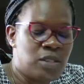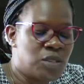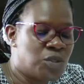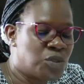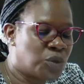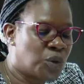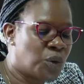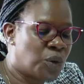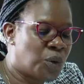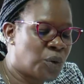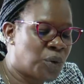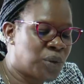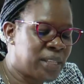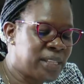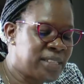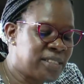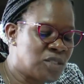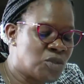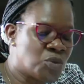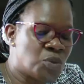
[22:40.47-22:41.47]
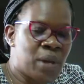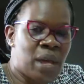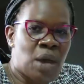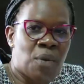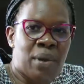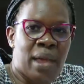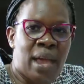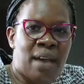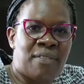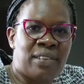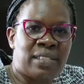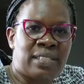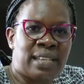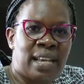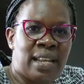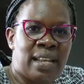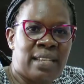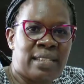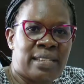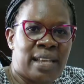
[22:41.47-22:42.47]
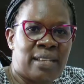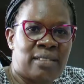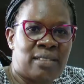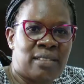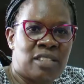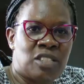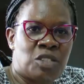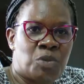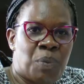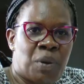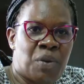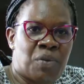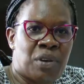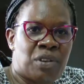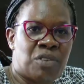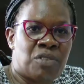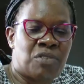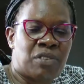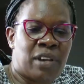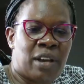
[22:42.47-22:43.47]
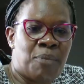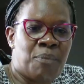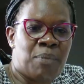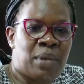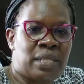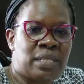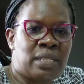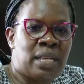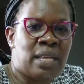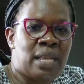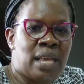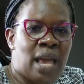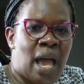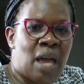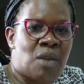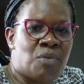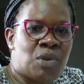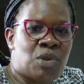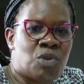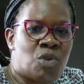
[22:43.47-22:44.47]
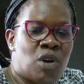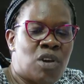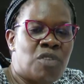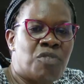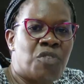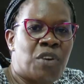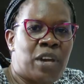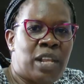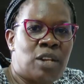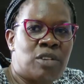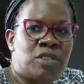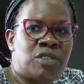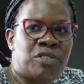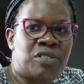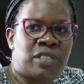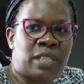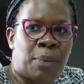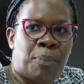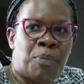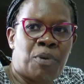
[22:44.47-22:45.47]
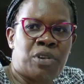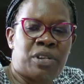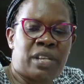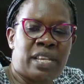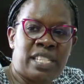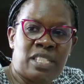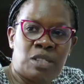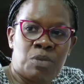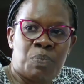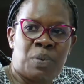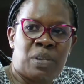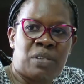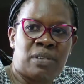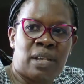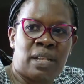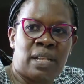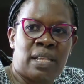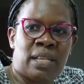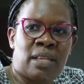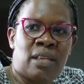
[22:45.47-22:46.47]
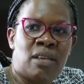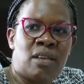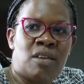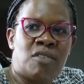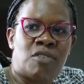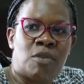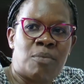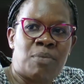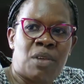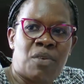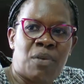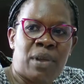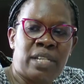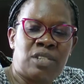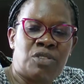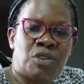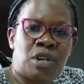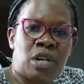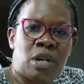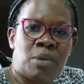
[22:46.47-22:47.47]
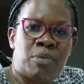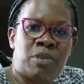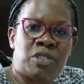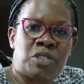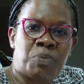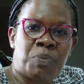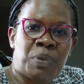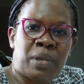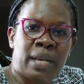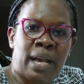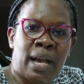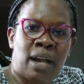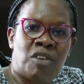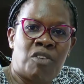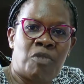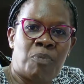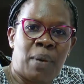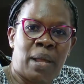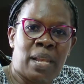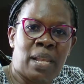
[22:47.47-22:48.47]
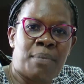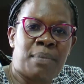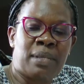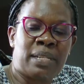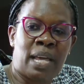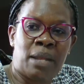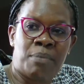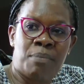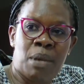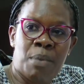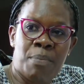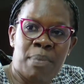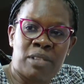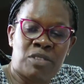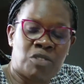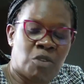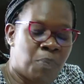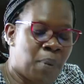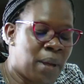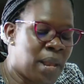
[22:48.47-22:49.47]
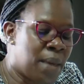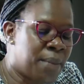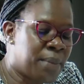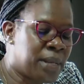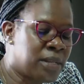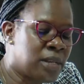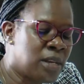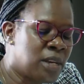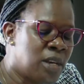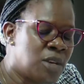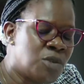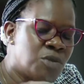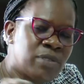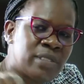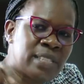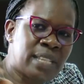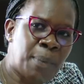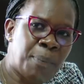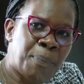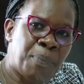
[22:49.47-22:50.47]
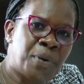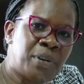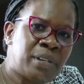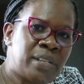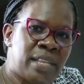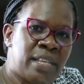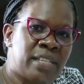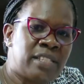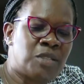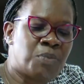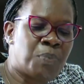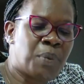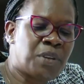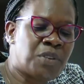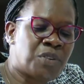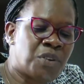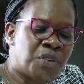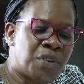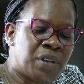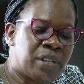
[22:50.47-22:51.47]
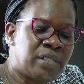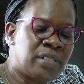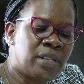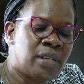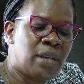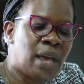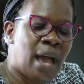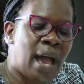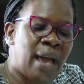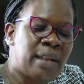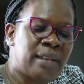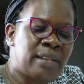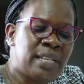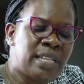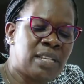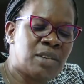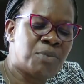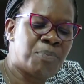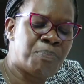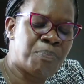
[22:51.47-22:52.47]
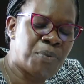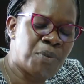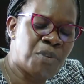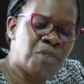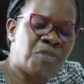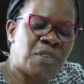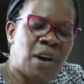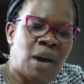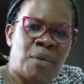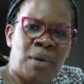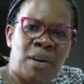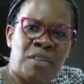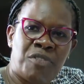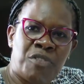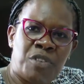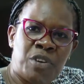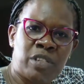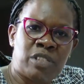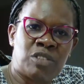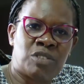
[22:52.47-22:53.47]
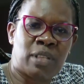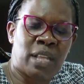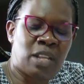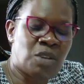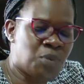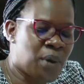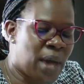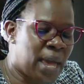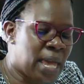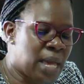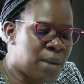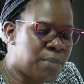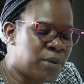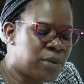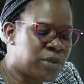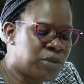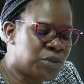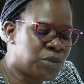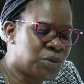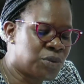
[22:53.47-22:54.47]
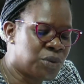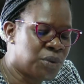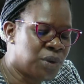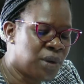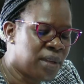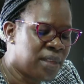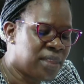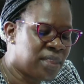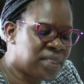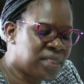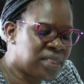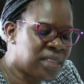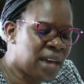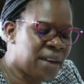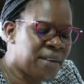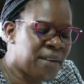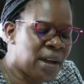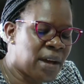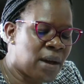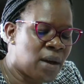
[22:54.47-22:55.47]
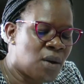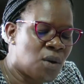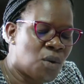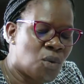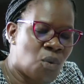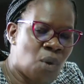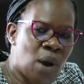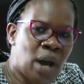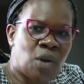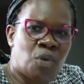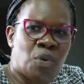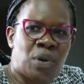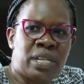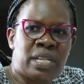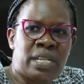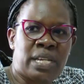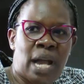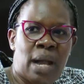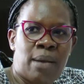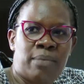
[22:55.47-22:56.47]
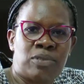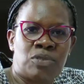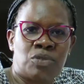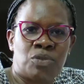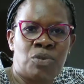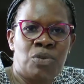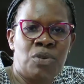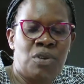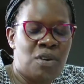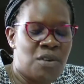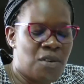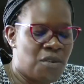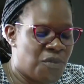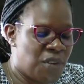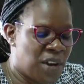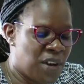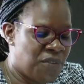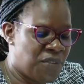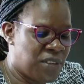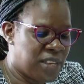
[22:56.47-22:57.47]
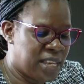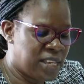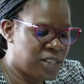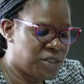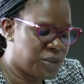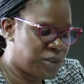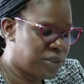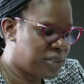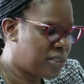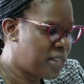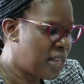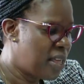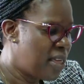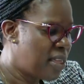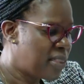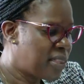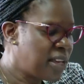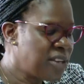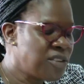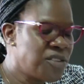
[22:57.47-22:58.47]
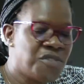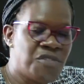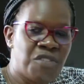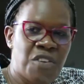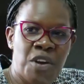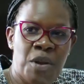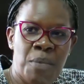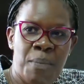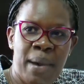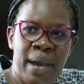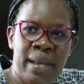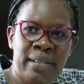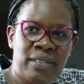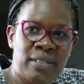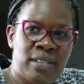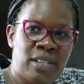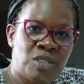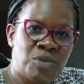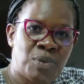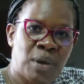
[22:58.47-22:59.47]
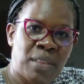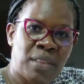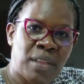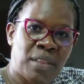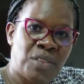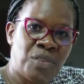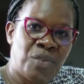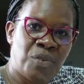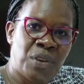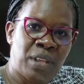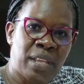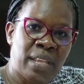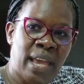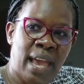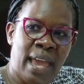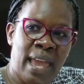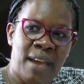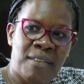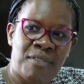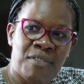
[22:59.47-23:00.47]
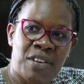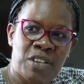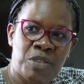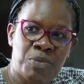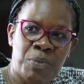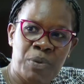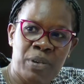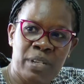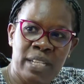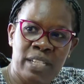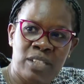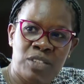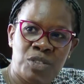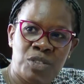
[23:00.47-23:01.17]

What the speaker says: So this is where we have a challenge as the Inspectorate of Government, and we call for a lot of support, especially from the Right Honourable Speaker of Parliament and members of Parliament, to support the Inspectorate and improve our vote so that we are able to do thorough work when it comes to verifications. Thank you very much. These were the 3 I have responded.